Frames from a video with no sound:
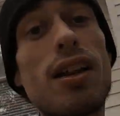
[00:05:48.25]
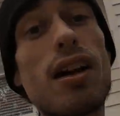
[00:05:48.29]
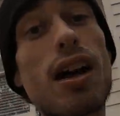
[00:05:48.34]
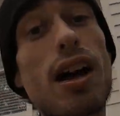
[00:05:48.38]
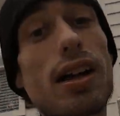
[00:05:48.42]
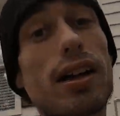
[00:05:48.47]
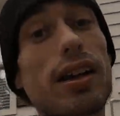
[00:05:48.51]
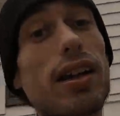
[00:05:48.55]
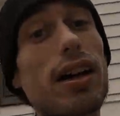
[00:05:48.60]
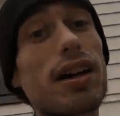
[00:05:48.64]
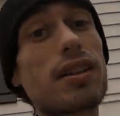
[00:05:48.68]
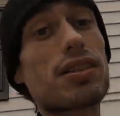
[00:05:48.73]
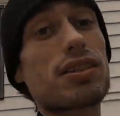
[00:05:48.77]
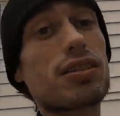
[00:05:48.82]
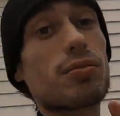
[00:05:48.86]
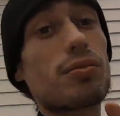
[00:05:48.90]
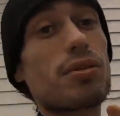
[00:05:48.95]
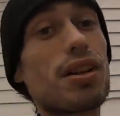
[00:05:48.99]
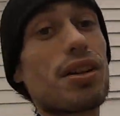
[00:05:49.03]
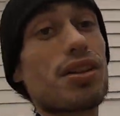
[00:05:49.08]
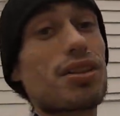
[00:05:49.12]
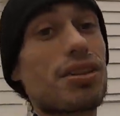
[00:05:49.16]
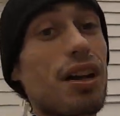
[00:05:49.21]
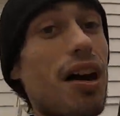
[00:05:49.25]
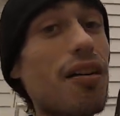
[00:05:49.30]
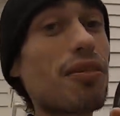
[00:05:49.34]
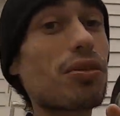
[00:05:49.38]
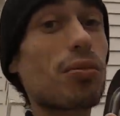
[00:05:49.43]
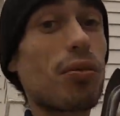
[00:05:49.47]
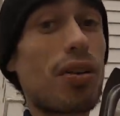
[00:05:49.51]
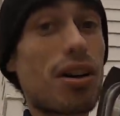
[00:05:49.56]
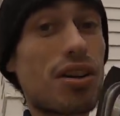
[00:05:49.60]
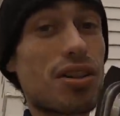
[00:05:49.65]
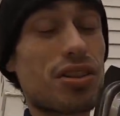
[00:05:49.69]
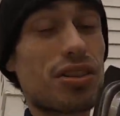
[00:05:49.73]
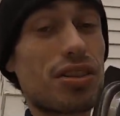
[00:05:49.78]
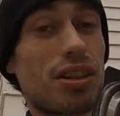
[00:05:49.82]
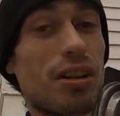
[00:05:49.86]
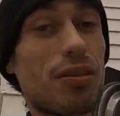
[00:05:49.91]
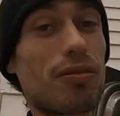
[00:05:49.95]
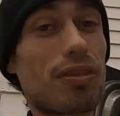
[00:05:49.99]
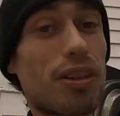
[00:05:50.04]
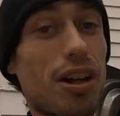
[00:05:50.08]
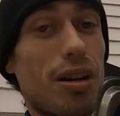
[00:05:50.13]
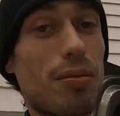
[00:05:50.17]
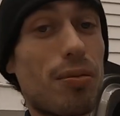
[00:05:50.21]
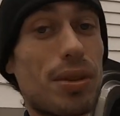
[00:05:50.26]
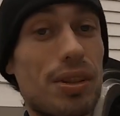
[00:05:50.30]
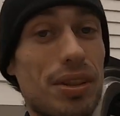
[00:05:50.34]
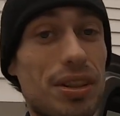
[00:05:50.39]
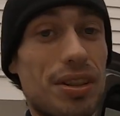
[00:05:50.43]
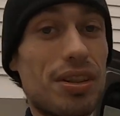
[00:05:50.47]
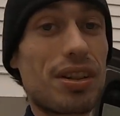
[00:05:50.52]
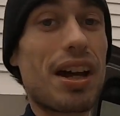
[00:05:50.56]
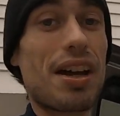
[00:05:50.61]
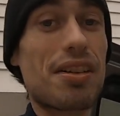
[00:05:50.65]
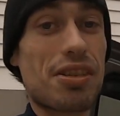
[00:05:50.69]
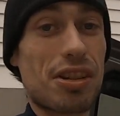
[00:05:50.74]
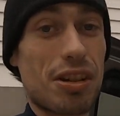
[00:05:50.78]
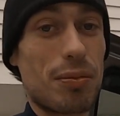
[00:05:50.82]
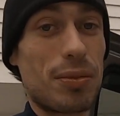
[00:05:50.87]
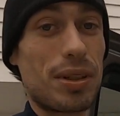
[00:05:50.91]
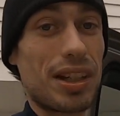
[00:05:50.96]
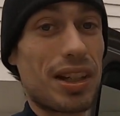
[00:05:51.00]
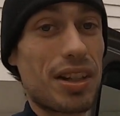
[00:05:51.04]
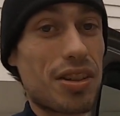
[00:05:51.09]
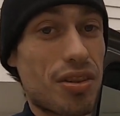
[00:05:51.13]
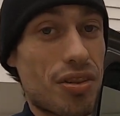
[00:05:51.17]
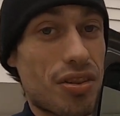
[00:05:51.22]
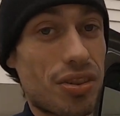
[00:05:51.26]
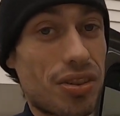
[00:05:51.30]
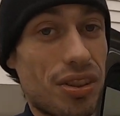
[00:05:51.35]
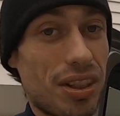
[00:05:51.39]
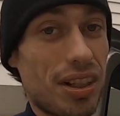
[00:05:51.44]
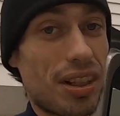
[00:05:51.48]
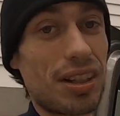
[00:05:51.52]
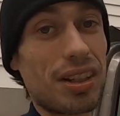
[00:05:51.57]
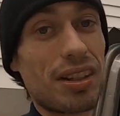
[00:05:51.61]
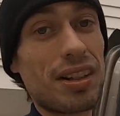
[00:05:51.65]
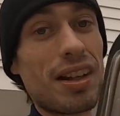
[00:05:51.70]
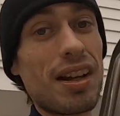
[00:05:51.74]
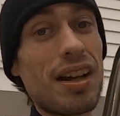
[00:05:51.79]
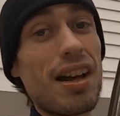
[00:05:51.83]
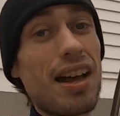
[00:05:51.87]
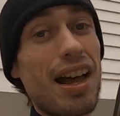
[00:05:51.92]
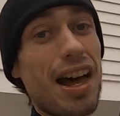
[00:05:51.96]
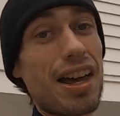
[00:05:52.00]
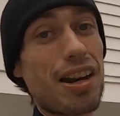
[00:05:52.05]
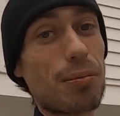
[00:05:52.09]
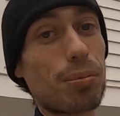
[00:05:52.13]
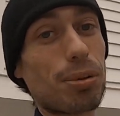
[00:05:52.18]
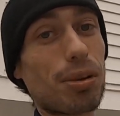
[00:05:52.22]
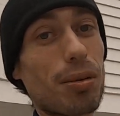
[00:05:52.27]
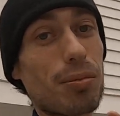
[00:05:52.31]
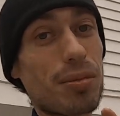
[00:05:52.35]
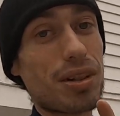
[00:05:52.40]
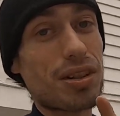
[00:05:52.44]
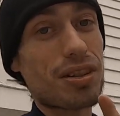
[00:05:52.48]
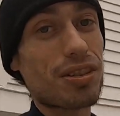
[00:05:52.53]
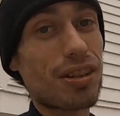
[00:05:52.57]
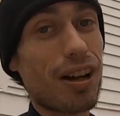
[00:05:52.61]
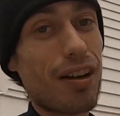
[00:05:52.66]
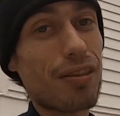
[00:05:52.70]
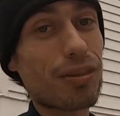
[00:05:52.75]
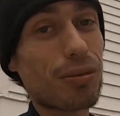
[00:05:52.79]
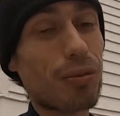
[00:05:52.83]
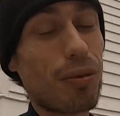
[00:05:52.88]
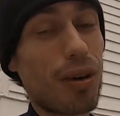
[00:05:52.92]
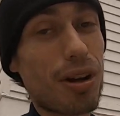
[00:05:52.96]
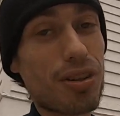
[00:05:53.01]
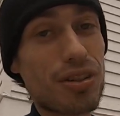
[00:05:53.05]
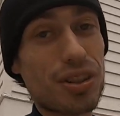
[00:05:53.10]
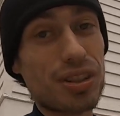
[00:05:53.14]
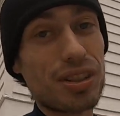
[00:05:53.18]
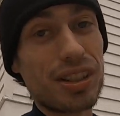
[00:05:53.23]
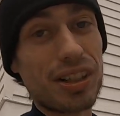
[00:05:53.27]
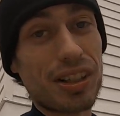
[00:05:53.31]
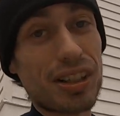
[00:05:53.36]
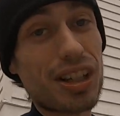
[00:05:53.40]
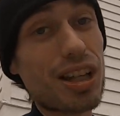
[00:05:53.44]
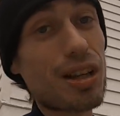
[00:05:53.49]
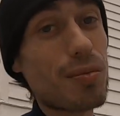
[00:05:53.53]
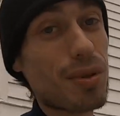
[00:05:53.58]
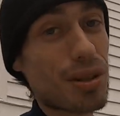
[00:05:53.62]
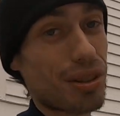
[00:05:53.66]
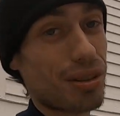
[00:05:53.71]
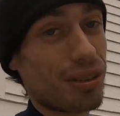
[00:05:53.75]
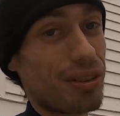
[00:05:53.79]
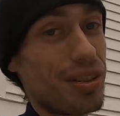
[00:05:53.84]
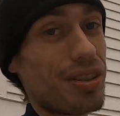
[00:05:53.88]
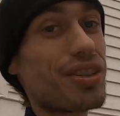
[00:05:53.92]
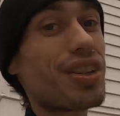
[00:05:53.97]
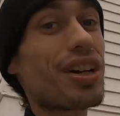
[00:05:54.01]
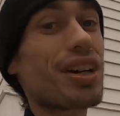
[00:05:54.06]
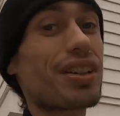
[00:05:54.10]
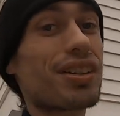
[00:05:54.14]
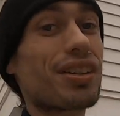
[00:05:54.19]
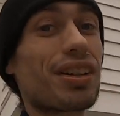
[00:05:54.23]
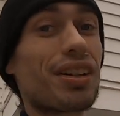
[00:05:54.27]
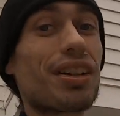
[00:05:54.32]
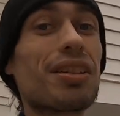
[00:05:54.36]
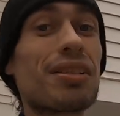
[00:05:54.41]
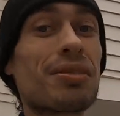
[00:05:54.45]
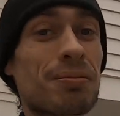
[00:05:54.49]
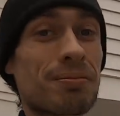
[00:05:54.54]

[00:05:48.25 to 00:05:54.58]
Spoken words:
I got some soft wash stuff coming that you guys are gonna be interested in. How to plumb your soft wash into your chemical injector.